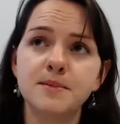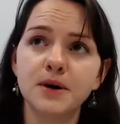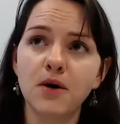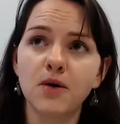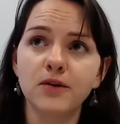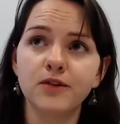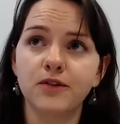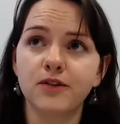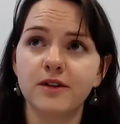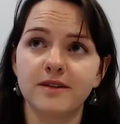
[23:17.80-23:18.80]

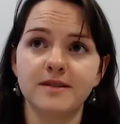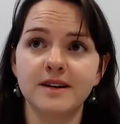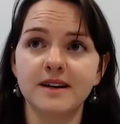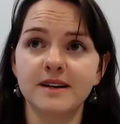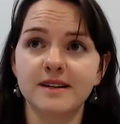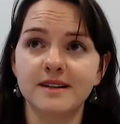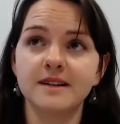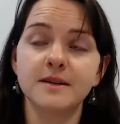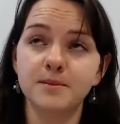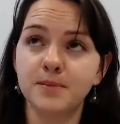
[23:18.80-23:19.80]
because
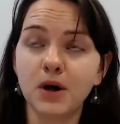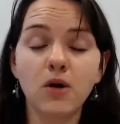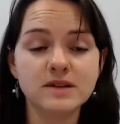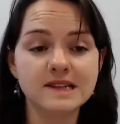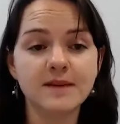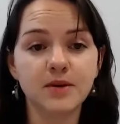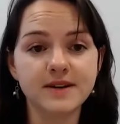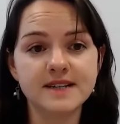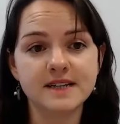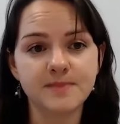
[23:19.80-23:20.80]
labour
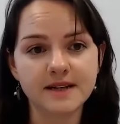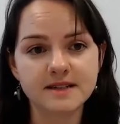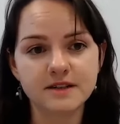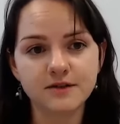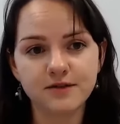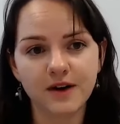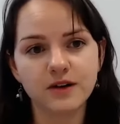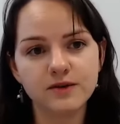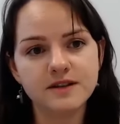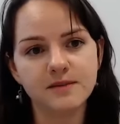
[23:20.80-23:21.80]
is expensive, I
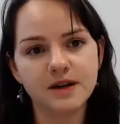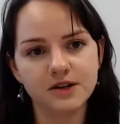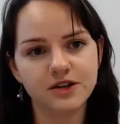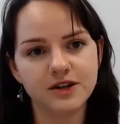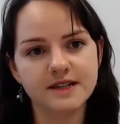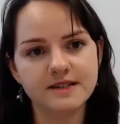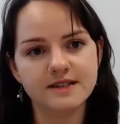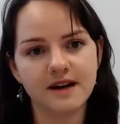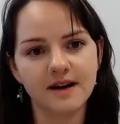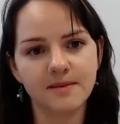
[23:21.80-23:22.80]
know some
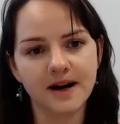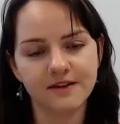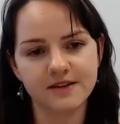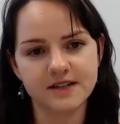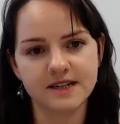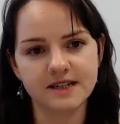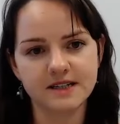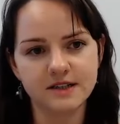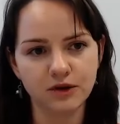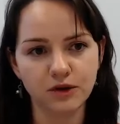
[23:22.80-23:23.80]
countries have
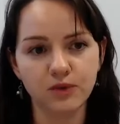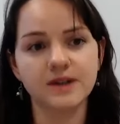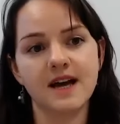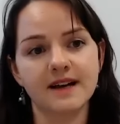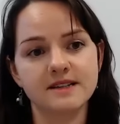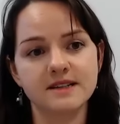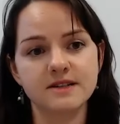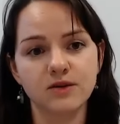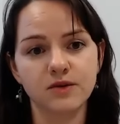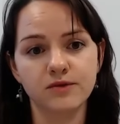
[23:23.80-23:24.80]
decided to lower
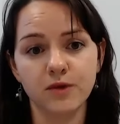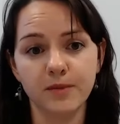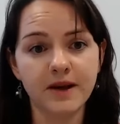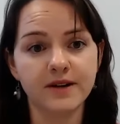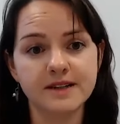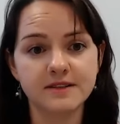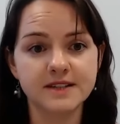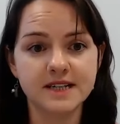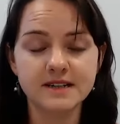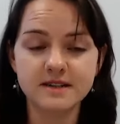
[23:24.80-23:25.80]
taxes on repair
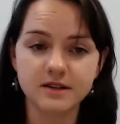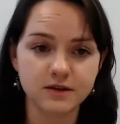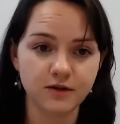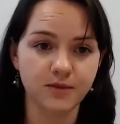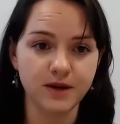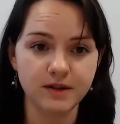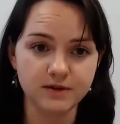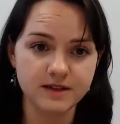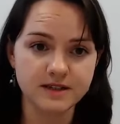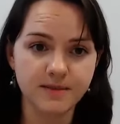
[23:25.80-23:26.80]
activities to sort of bring
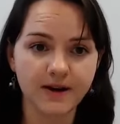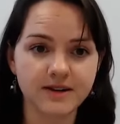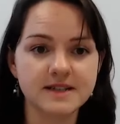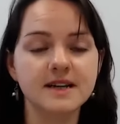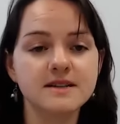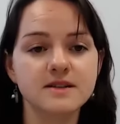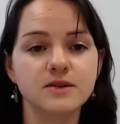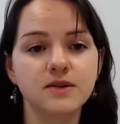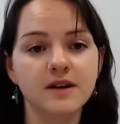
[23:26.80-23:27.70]
those into parity. So